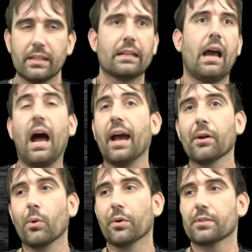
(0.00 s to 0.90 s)
to get a
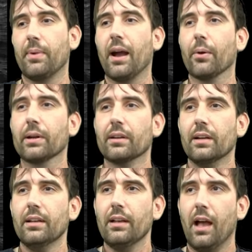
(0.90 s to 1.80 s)
higher horsepower.
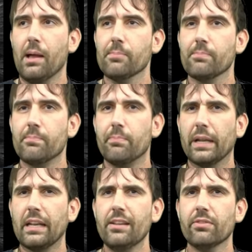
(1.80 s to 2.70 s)
Uh,
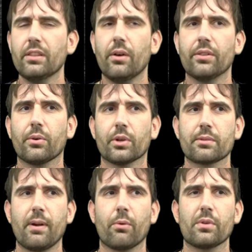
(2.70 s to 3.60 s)
but even though their
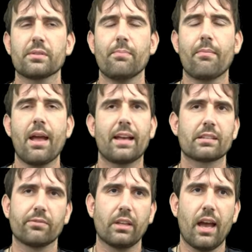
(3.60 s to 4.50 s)
horsepower was
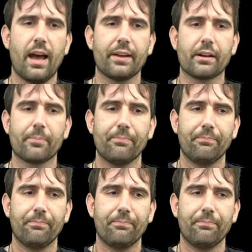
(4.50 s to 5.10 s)
massively higher,